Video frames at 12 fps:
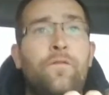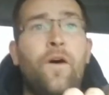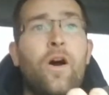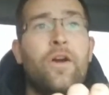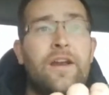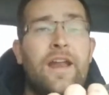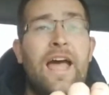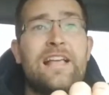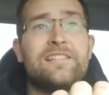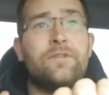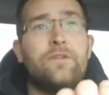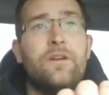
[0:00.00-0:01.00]
So far,
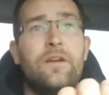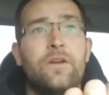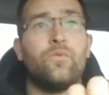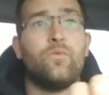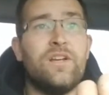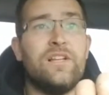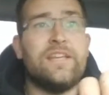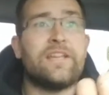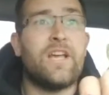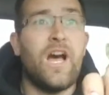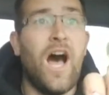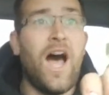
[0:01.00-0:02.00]
it hasn't
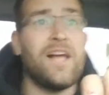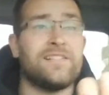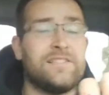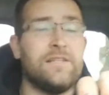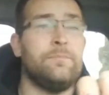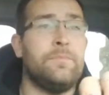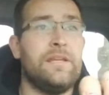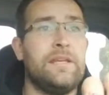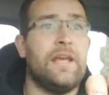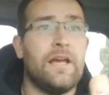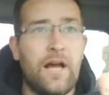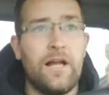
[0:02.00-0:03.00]
really costed
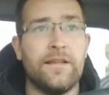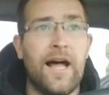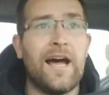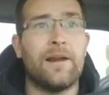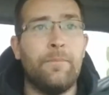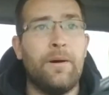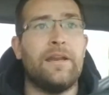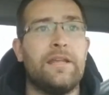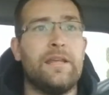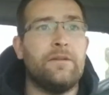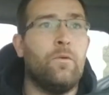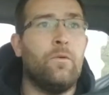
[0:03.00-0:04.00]
me a lot of
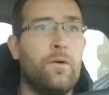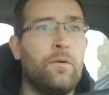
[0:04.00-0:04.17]
money.